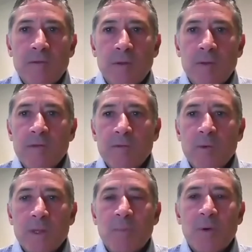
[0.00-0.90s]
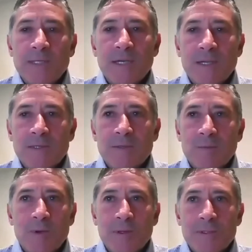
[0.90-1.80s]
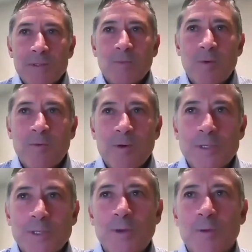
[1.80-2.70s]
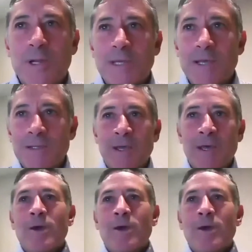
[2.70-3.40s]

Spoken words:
So this is what the president refers to when he says,